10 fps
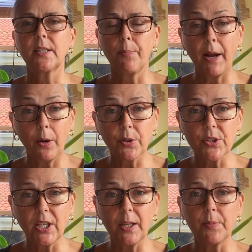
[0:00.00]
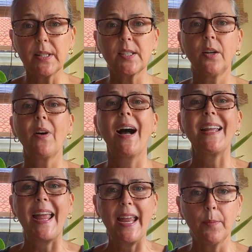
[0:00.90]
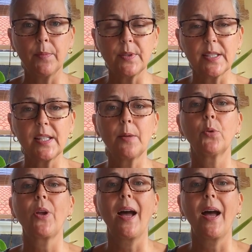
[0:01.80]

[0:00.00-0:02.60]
the power statements of I am disabled,